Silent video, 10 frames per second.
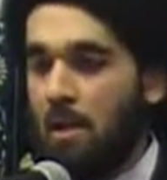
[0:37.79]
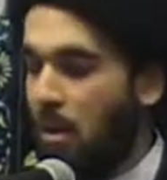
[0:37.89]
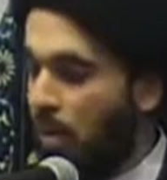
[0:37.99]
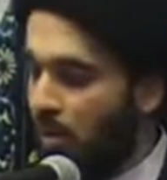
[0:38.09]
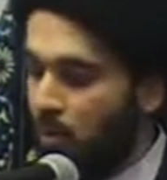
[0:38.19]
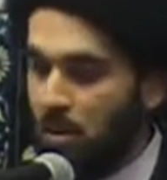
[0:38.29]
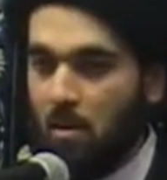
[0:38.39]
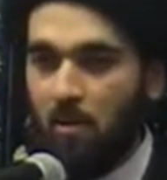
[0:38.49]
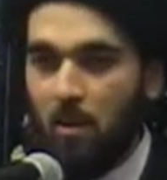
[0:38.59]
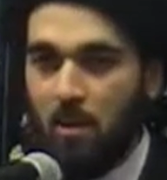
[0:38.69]
Now this was
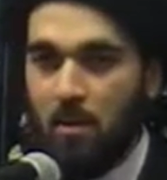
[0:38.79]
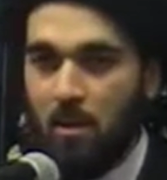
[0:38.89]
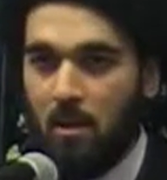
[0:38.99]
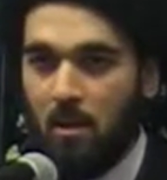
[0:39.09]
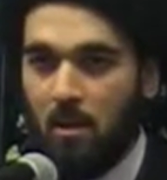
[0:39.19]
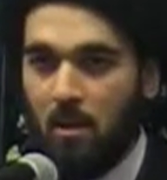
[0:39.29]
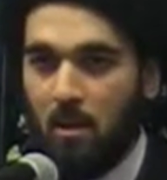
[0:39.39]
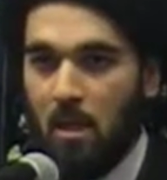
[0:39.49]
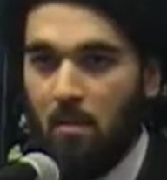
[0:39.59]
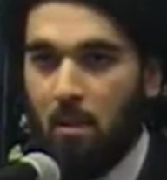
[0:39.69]
the first sin,
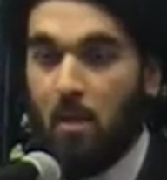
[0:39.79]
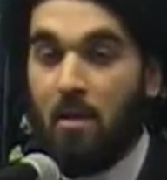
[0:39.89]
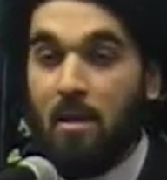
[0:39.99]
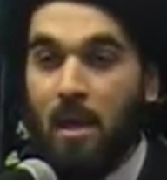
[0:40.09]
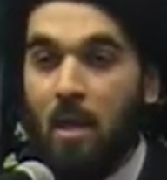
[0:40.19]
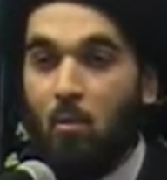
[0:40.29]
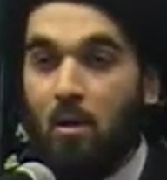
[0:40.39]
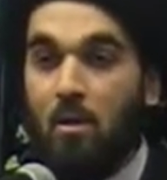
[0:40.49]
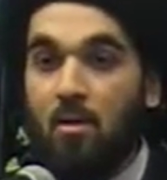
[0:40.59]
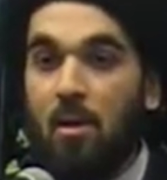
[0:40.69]
because khalwa,
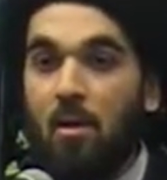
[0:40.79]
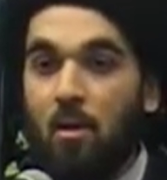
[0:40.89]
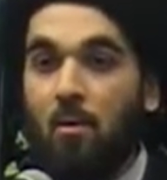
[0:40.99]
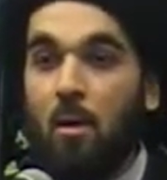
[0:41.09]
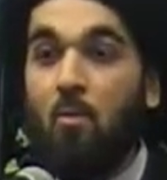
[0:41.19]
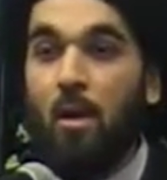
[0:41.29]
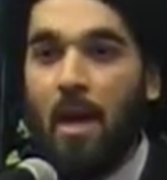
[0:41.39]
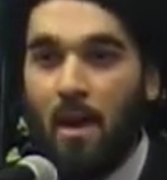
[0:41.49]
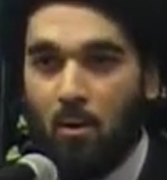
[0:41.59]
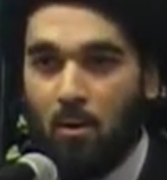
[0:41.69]
to stay alone in one
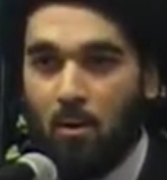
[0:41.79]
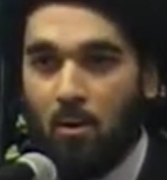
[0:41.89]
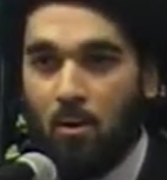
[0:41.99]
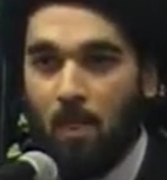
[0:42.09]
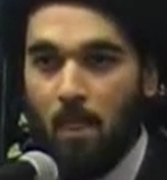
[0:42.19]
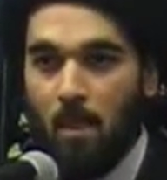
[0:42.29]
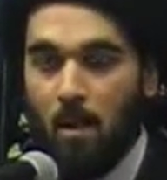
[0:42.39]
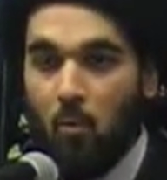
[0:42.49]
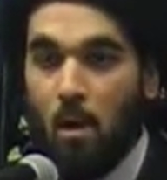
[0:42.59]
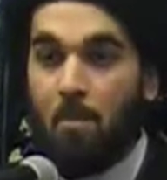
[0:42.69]
house,
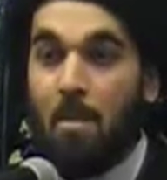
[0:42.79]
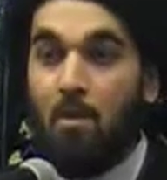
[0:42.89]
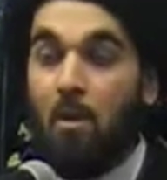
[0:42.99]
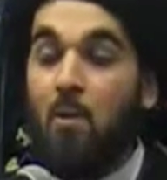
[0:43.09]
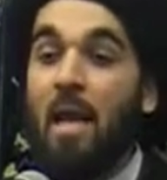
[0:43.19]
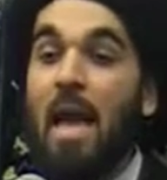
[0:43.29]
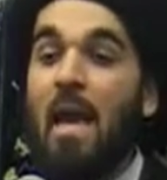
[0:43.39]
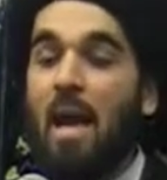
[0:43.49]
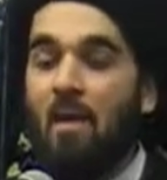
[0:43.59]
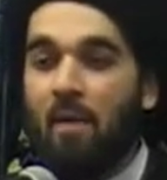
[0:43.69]
while people don't
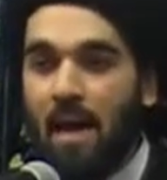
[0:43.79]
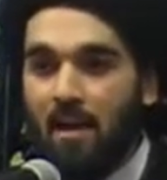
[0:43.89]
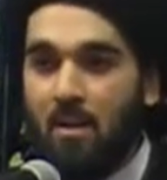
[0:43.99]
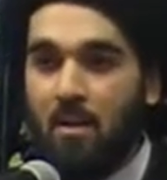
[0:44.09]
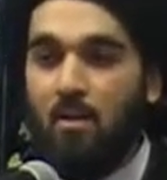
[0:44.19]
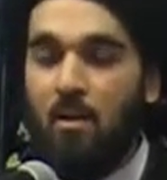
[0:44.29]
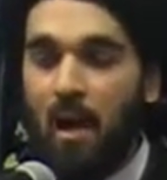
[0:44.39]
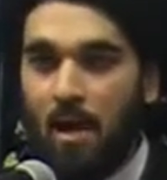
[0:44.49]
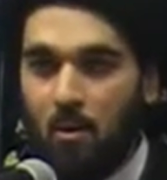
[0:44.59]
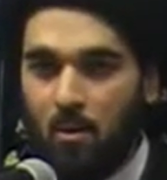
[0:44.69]
have access to the
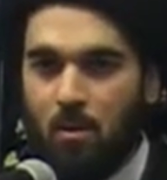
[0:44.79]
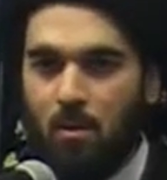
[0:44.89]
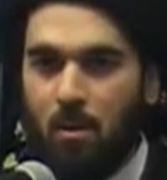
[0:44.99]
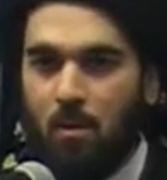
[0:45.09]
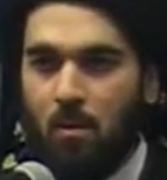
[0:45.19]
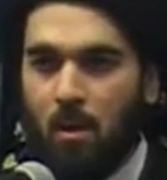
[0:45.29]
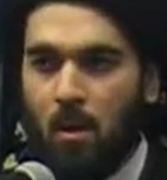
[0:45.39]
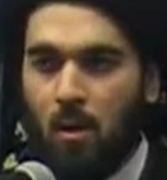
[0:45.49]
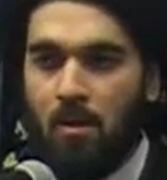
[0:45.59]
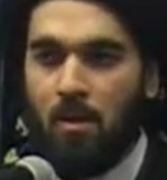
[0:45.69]
house,
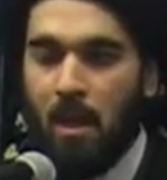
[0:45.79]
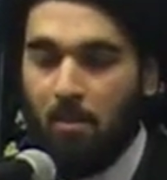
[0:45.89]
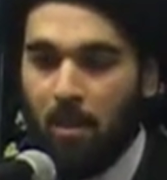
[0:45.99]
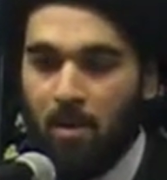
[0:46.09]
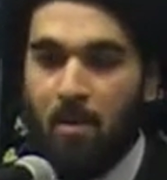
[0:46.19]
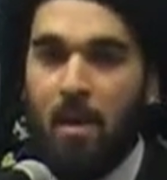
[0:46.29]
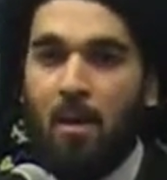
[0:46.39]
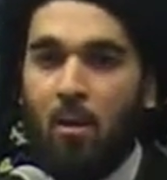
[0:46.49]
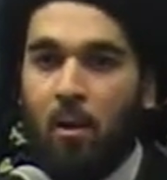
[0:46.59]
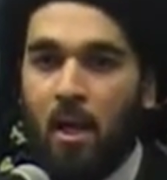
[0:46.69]
or to that place, to
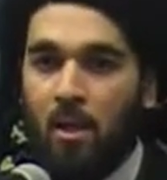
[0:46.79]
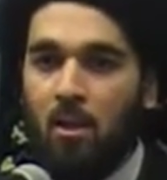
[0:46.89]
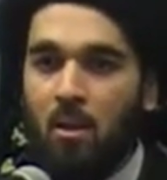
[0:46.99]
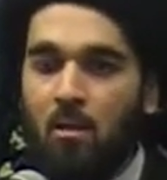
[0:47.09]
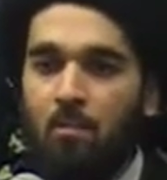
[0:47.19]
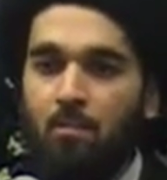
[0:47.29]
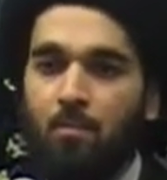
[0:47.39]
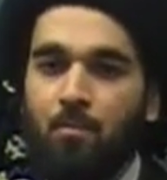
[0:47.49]
that location,